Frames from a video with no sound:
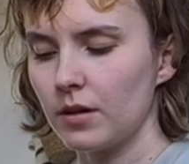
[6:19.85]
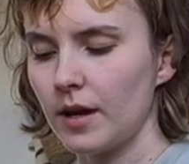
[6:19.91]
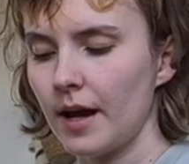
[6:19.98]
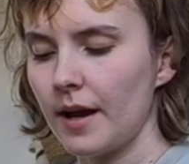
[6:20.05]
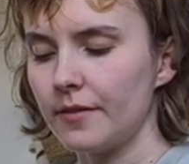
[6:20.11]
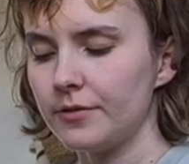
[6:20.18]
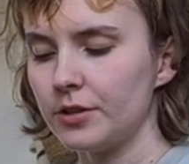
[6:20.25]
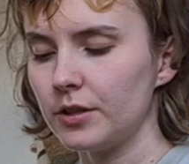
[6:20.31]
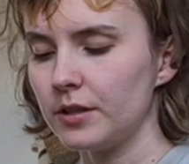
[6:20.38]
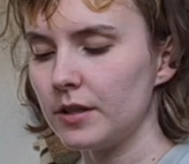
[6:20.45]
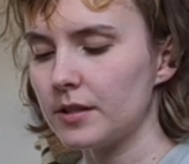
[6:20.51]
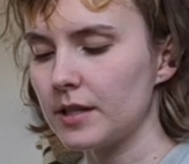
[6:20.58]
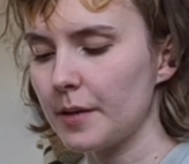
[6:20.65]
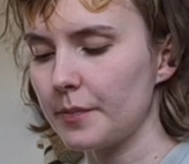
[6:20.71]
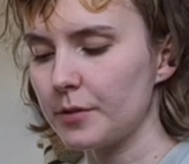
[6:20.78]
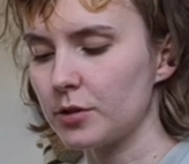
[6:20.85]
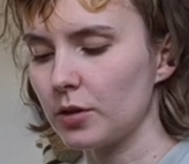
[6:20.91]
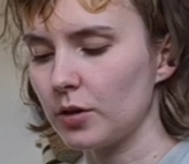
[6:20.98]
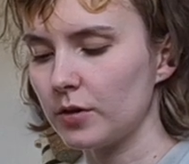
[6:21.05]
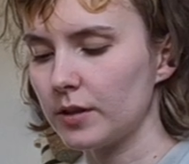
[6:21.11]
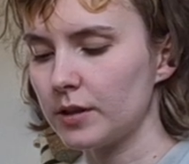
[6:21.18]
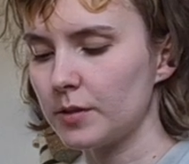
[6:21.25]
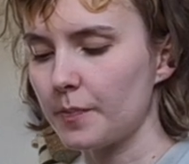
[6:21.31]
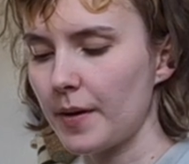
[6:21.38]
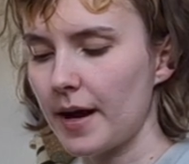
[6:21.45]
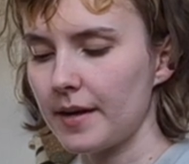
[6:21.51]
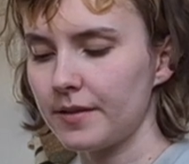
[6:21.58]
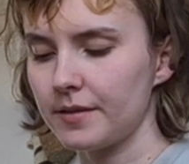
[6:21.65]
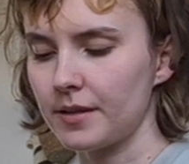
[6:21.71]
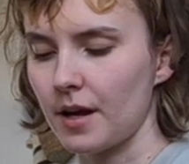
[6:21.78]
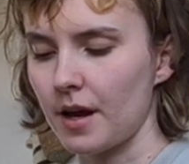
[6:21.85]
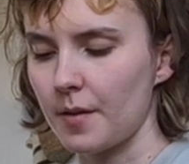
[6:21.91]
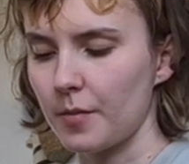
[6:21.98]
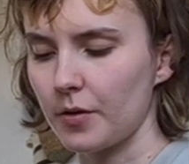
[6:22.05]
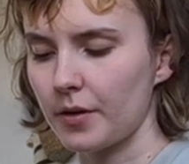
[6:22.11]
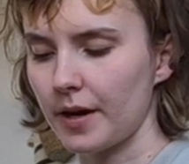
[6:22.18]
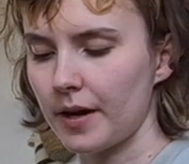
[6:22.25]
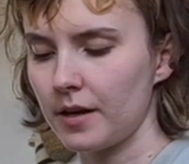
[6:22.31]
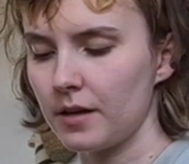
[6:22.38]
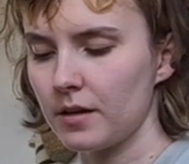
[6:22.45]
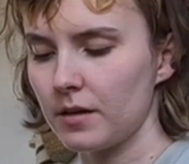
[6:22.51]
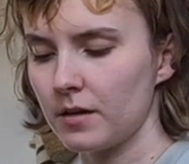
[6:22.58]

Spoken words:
After this episode, it's bath time, okay?